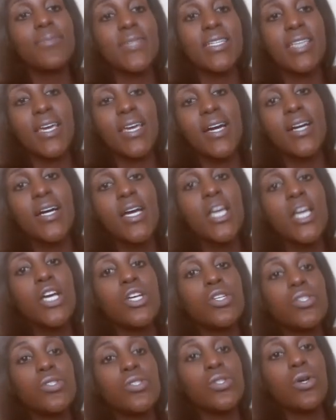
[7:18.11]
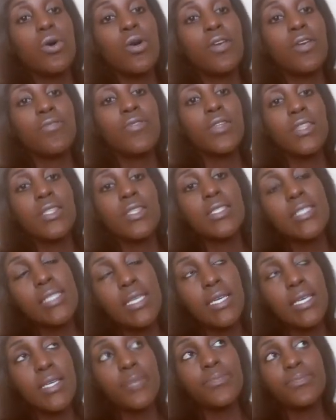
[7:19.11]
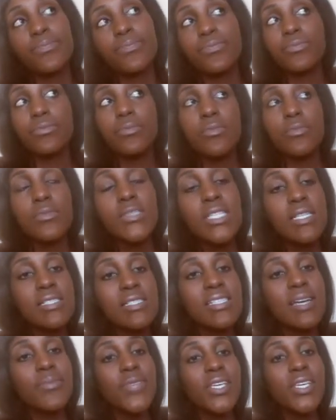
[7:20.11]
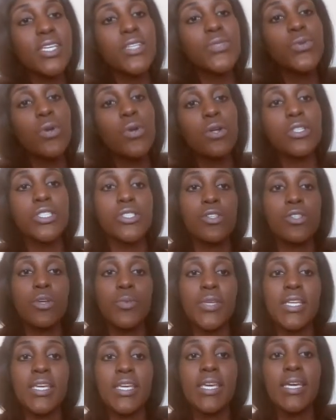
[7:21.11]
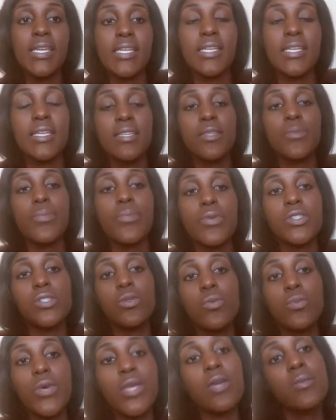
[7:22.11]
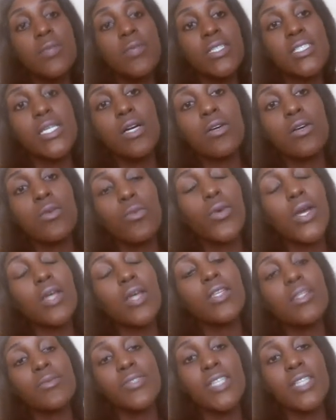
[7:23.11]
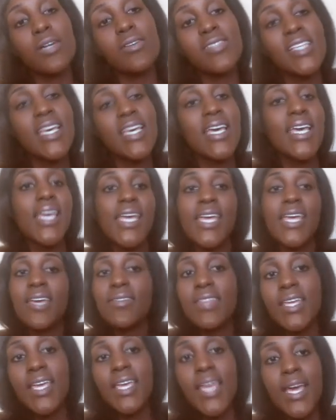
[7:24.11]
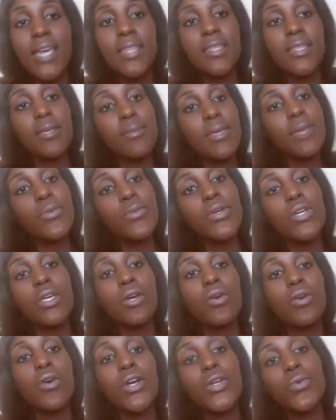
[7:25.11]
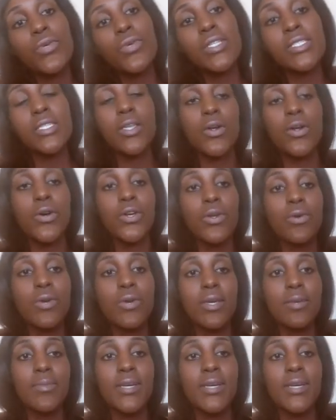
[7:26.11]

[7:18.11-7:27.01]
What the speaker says: But yeah, so if you see something is wrong, just communicate and let the person work on themselves. If they can, then maybe you can call it quits and go your way.